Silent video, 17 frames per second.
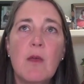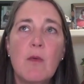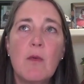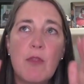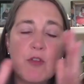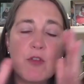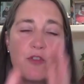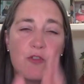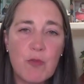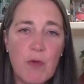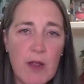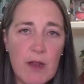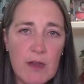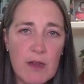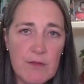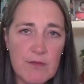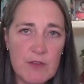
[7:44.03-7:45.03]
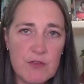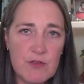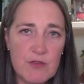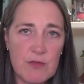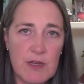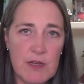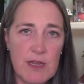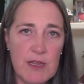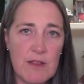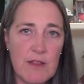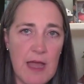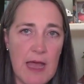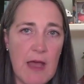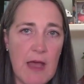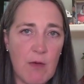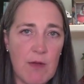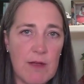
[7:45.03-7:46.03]
The trunk of the tree,
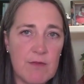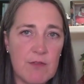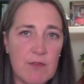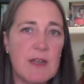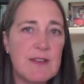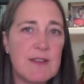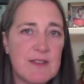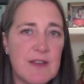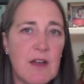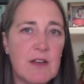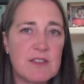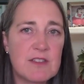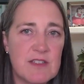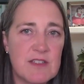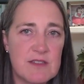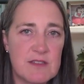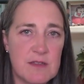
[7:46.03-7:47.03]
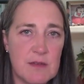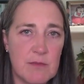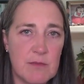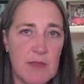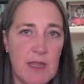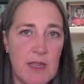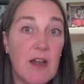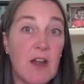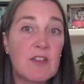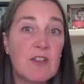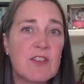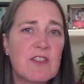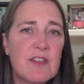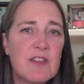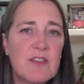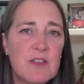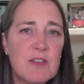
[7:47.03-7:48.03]
however, is our system, and our
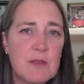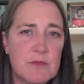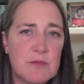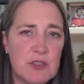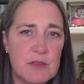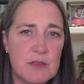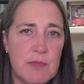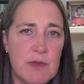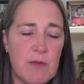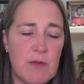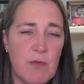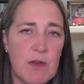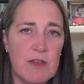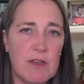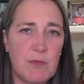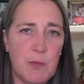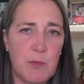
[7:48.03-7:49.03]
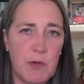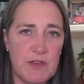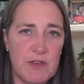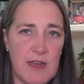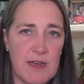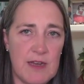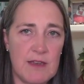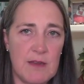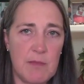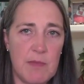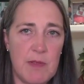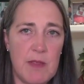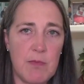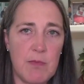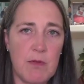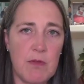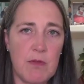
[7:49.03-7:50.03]
system should be what is protecting
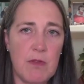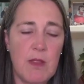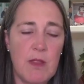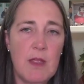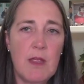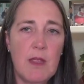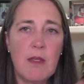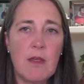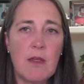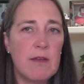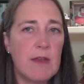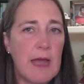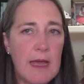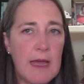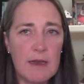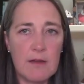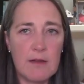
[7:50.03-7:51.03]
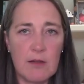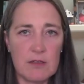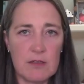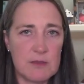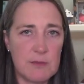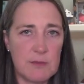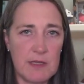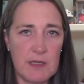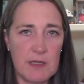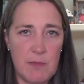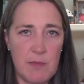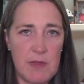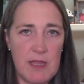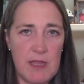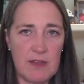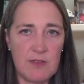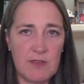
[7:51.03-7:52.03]
people, not ultimately
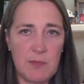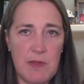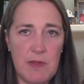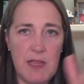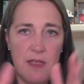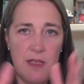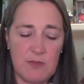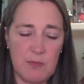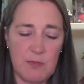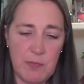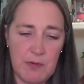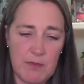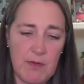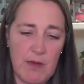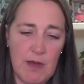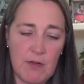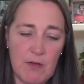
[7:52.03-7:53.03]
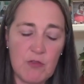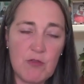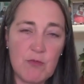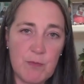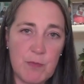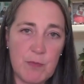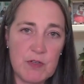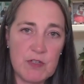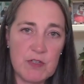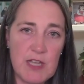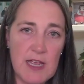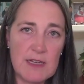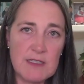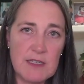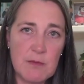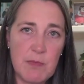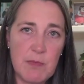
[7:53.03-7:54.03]
PSPS, but
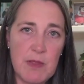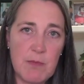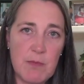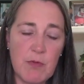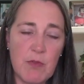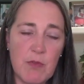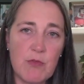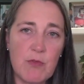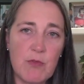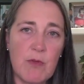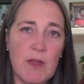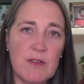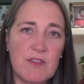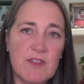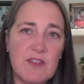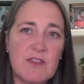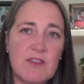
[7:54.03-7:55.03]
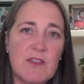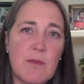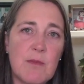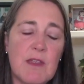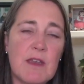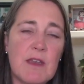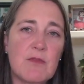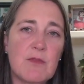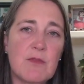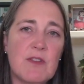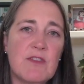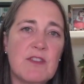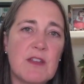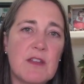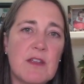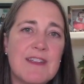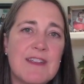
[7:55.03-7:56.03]
protecting people through a system that is
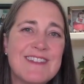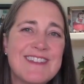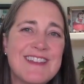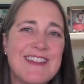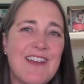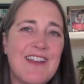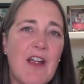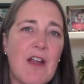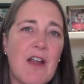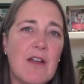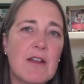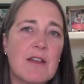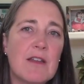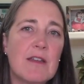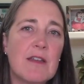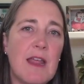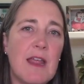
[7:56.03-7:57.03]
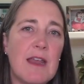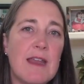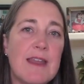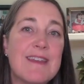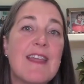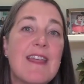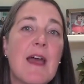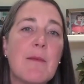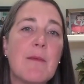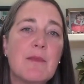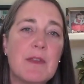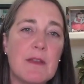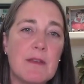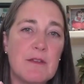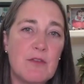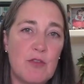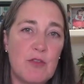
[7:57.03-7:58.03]
resilient and hardened and
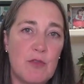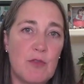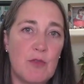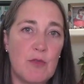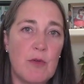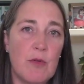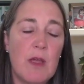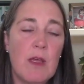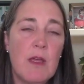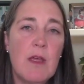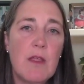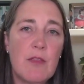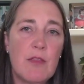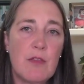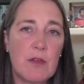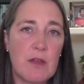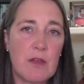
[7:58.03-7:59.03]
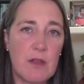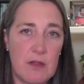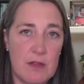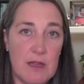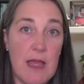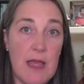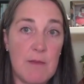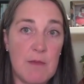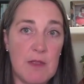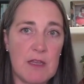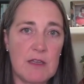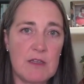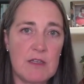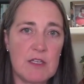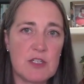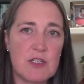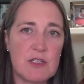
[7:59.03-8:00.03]
adapted to the climate
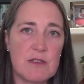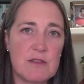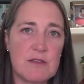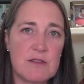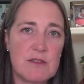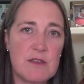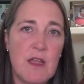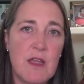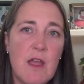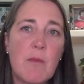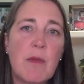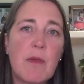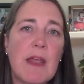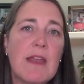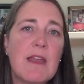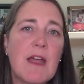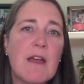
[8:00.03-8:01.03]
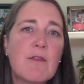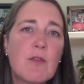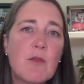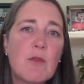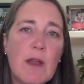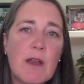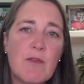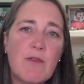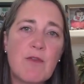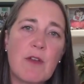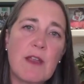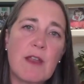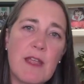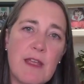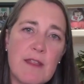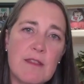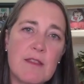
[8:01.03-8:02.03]
conditions. But I never want to
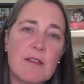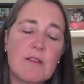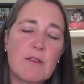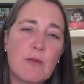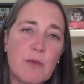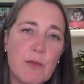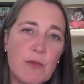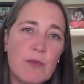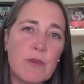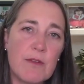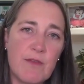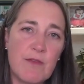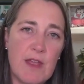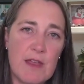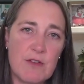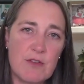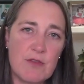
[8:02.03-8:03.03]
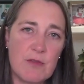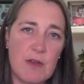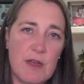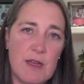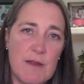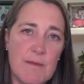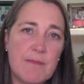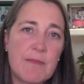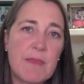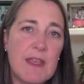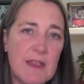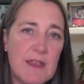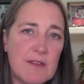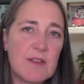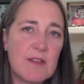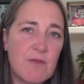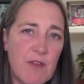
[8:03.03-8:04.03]
forget that the root of that tree
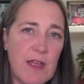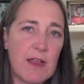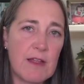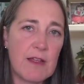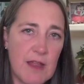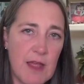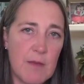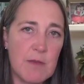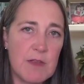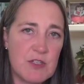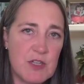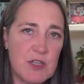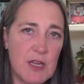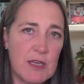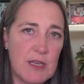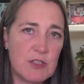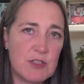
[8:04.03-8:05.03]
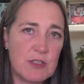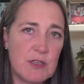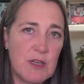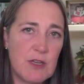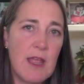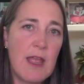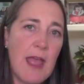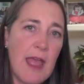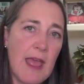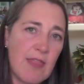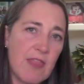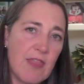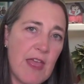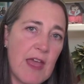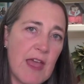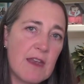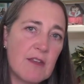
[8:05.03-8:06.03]
is in fact climate change. And
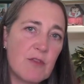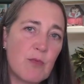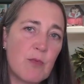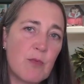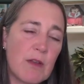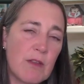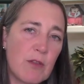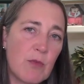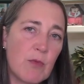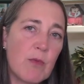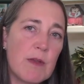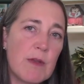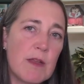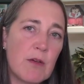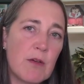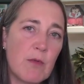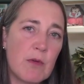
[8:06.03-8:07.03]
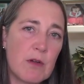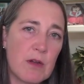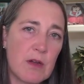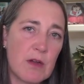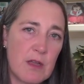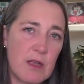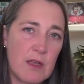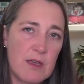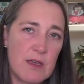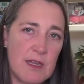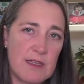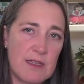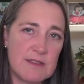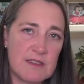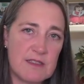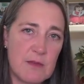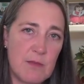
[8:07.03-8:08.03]
that is where the real work
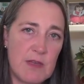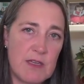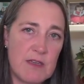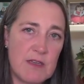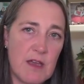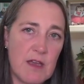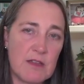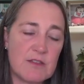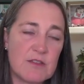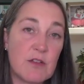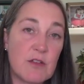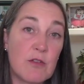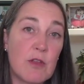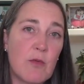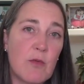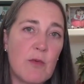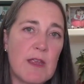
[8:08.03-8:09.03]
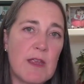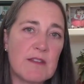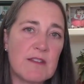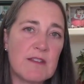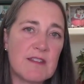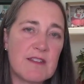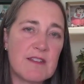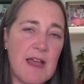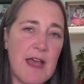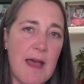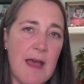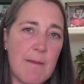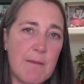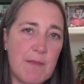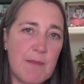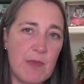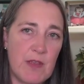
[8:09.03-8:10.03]
needs to be done so that we can
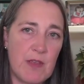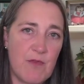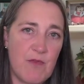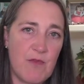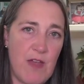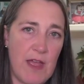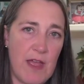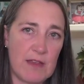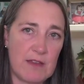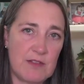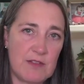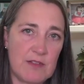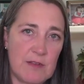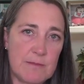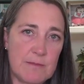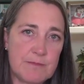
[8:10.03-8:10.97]
stop the effects,